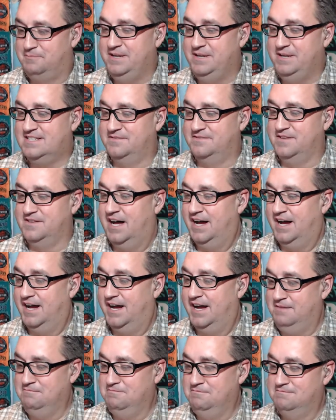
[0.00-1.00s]
of
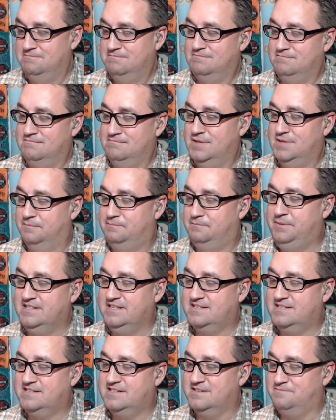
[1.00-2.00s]
lime, a piece
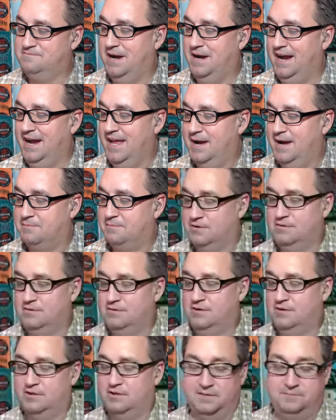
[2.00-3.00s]
of pineapple,
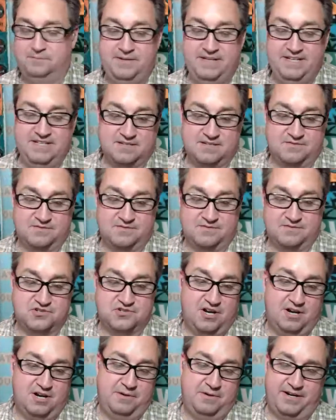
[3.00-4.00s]
or a piece of
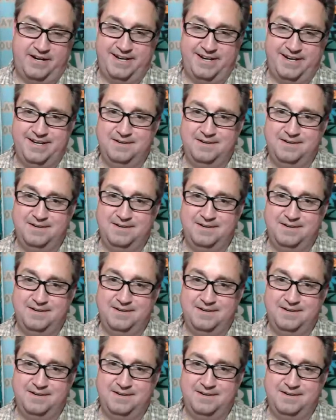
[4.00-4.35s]
strawberry.